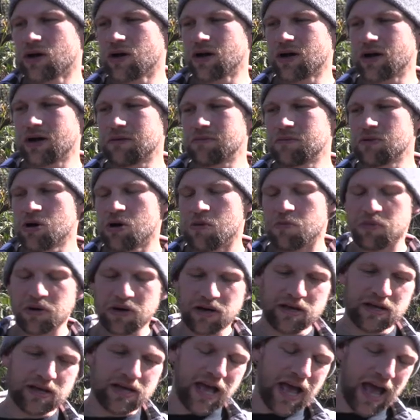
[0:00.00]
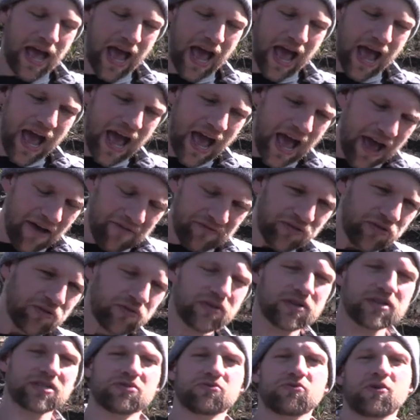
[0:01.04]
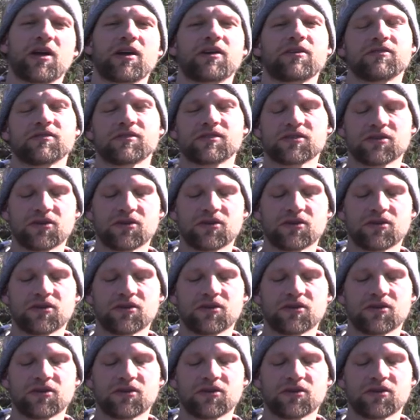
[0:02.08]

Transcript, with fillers: Um, after this record.